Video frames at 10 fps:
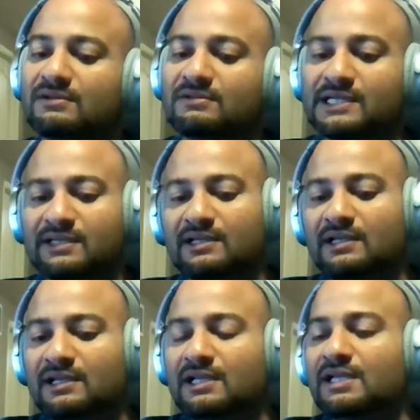Right.
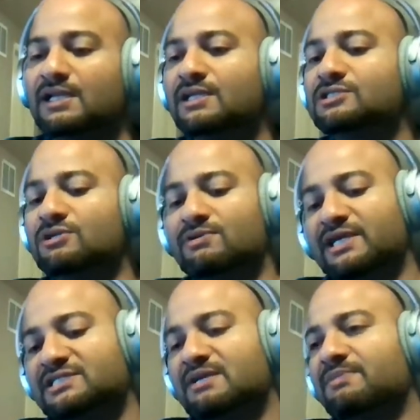So
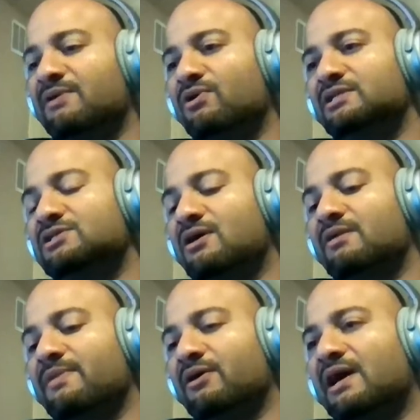next up, I want to talk
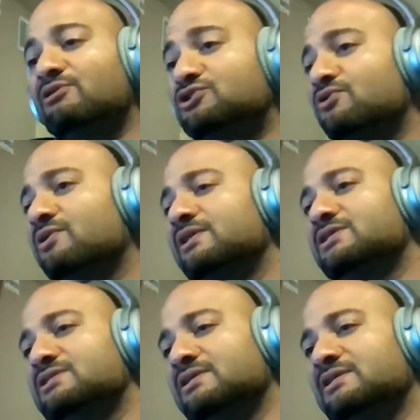about, I'll show you
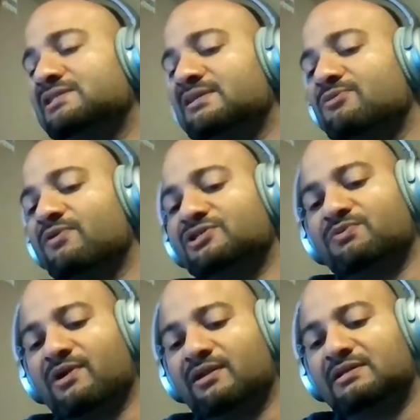this in the demo as
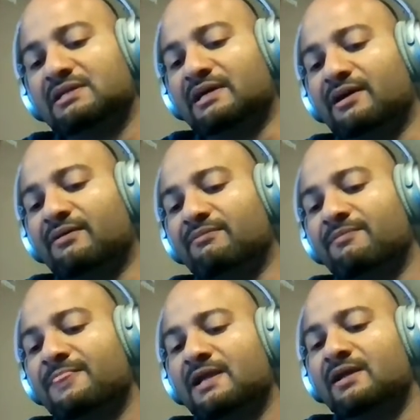well. I
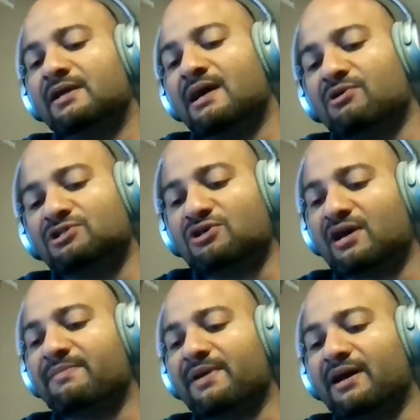want to
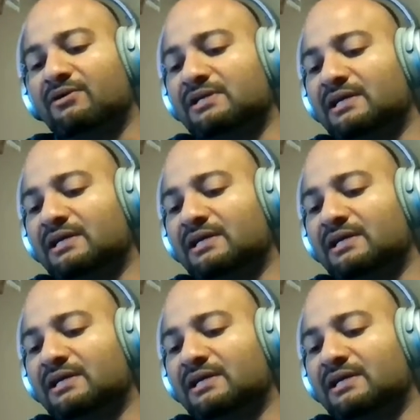talk about